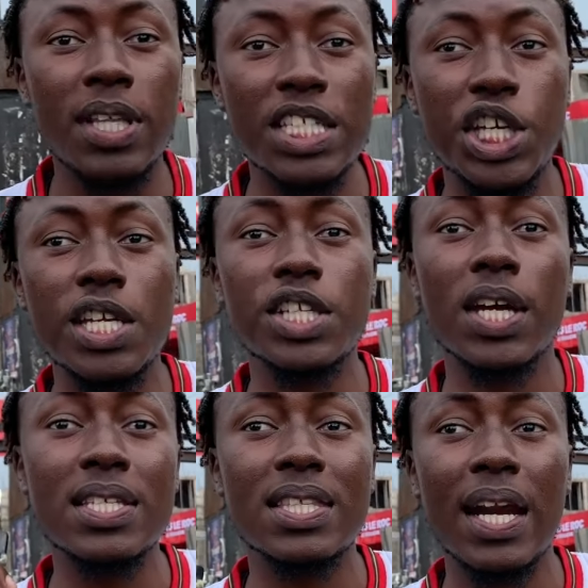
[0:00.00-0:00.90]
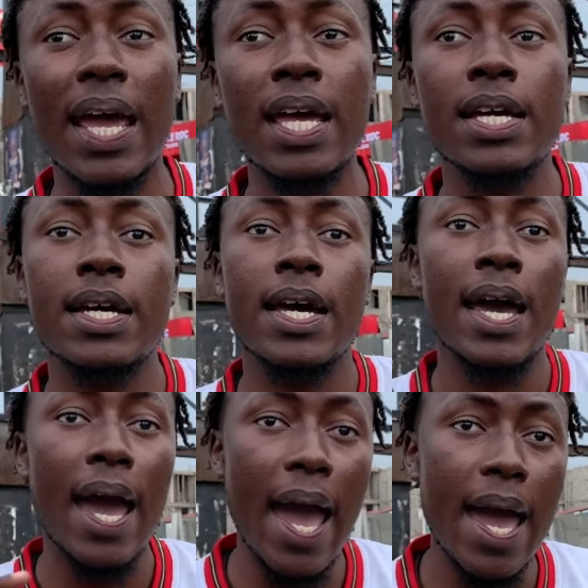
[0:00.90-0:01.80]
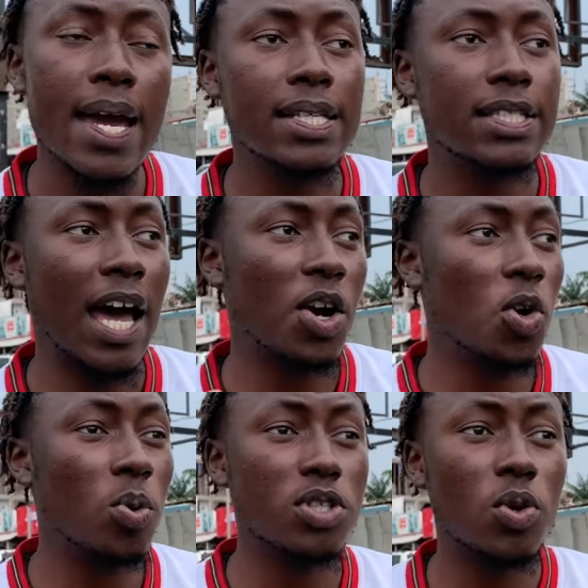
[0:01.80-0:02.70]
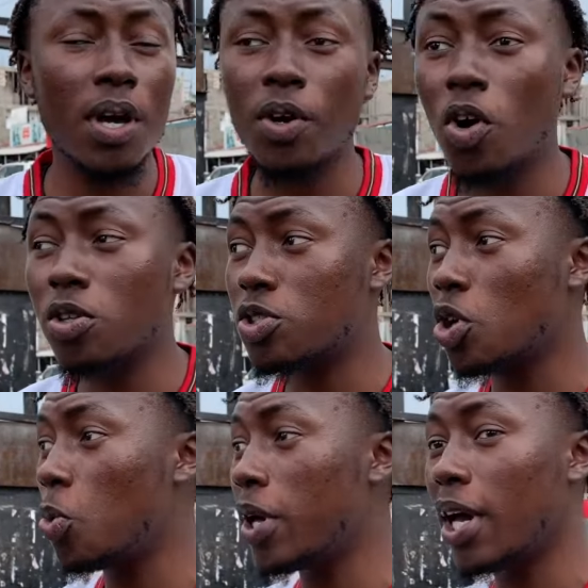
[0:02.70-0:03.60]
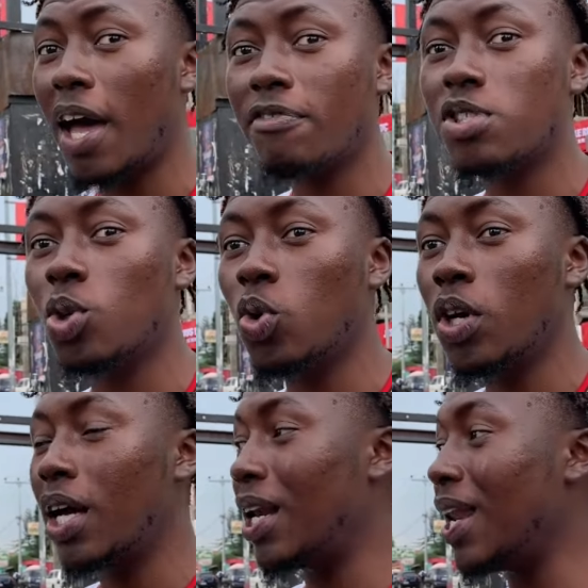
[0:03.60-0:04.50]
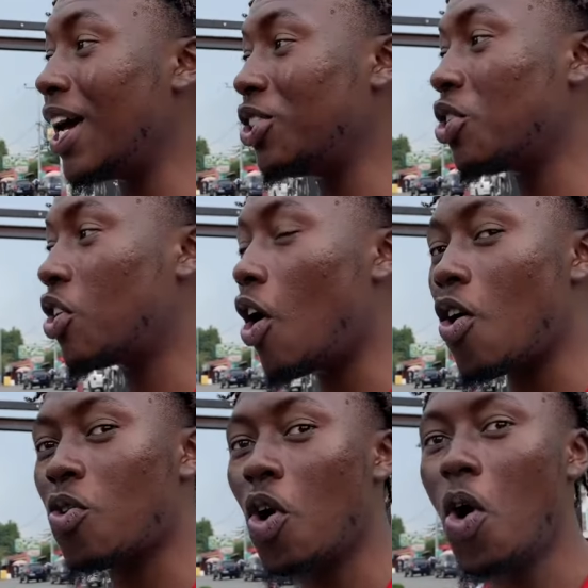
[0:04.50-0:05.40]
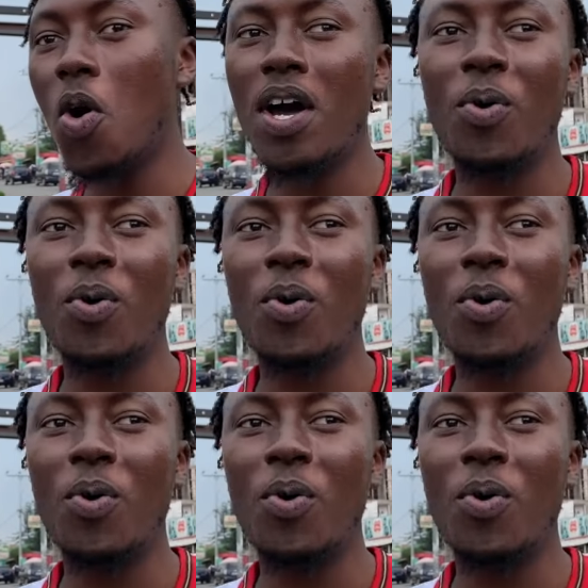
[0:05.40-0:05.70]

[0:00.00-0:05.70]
They changed it yesterday, and I don't know what's going on. So we have to let the car go.